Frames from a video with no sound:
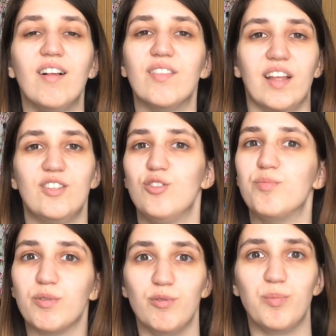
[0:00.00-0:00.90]
that
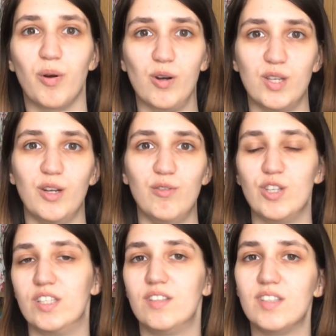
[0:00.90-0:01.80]
super rude person who
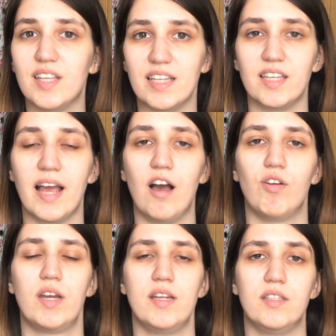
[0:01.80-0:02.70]
just says it
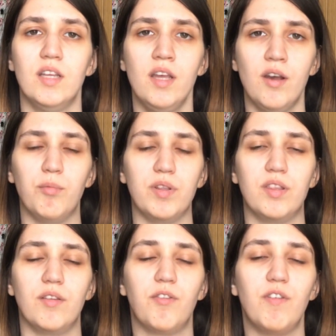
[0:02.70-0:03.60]
how it is.
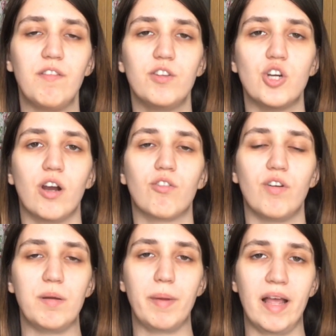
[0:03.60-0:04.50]
With the fifth
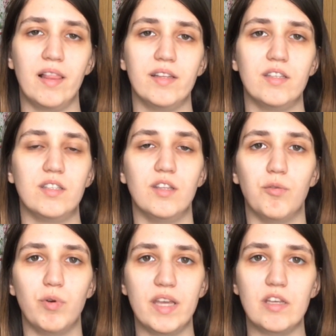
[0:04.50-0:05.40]
chakra in balance,
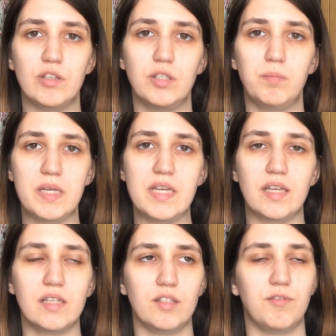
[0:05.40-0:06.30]
the way you
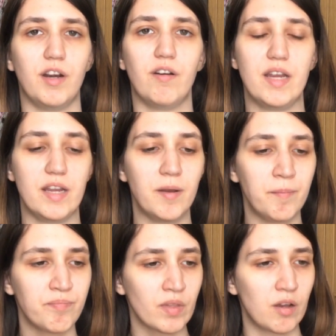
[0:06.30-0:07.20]
speak is very
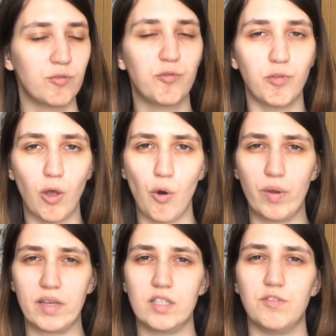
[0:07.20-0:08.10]

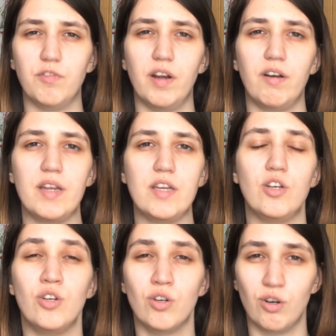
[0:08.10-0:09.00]
flowing, it's very
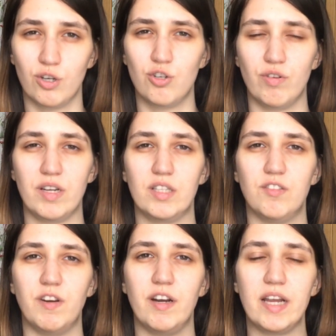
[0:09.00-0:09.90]
nurturing,
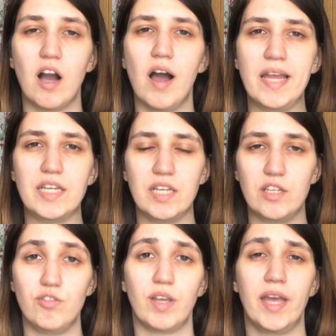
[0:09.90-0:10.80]
it's very kind,
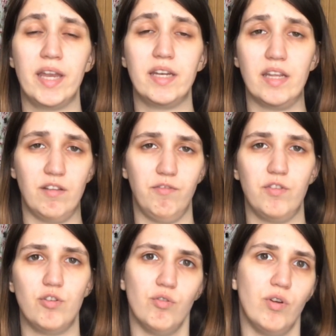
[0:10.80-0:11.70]
and you can,
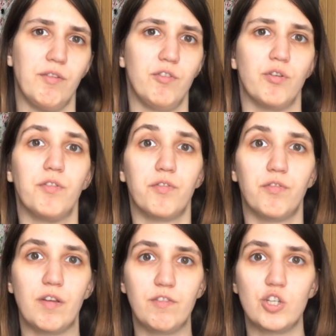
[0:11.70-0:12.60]
if your
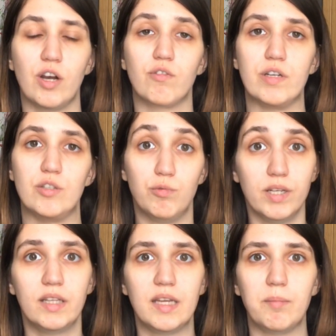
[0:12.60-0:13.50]
fifth chakra is
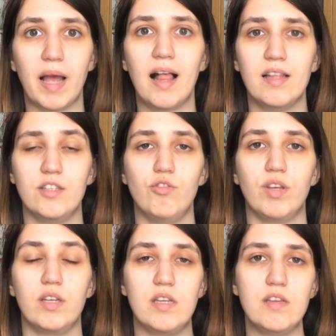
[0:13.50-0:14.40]
really in balance,
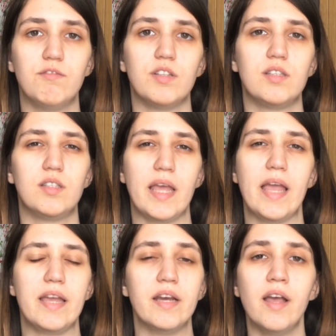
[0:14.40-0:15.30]
you can even
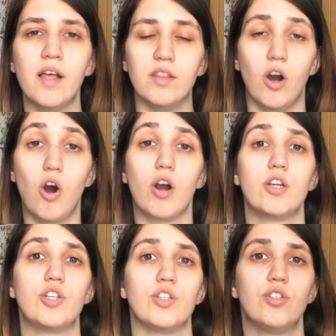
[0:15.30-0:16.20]
say the
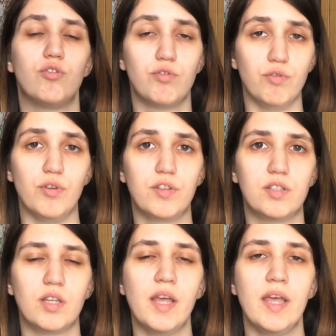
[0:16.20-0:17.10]
harshest
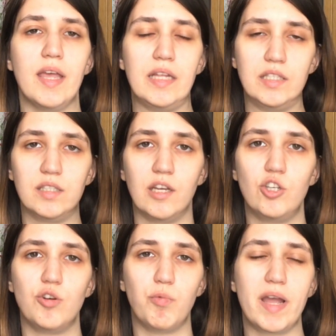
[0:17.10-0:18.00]
truths in
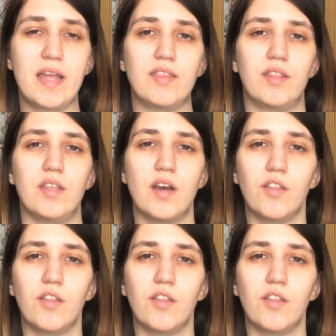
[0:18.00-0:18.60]
such a way that the